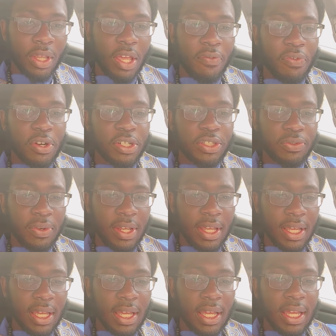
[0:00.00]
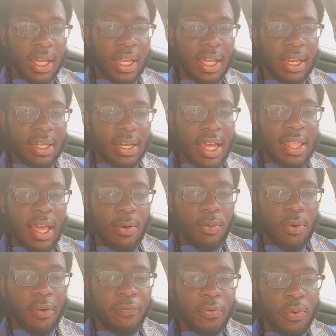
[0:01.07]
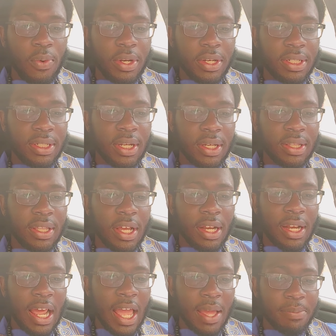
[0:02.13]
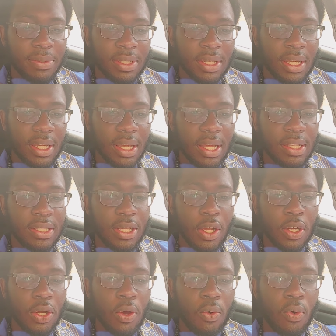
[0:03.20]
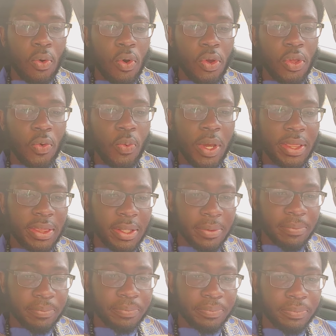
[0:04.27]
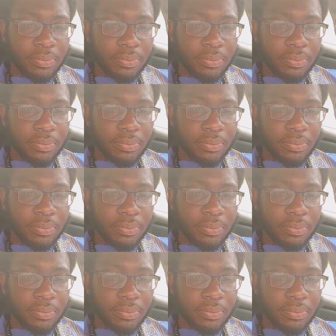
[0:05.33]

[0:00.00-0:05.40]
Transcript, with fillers: and verse 3. They that were foolish took their lamps and took no oil with them.